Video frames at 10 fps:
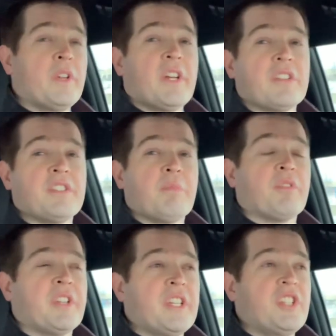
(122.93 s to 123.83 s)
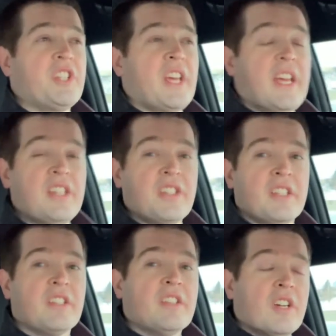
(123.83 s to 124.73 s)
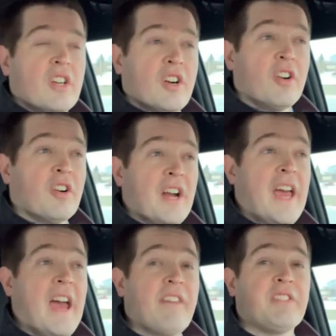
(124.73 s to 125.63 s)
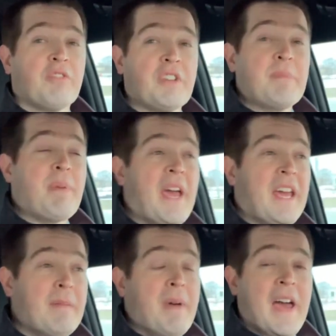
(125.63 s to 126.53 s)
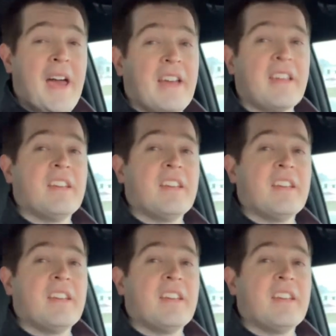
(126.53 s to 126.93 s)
year's depreciation or have to repay back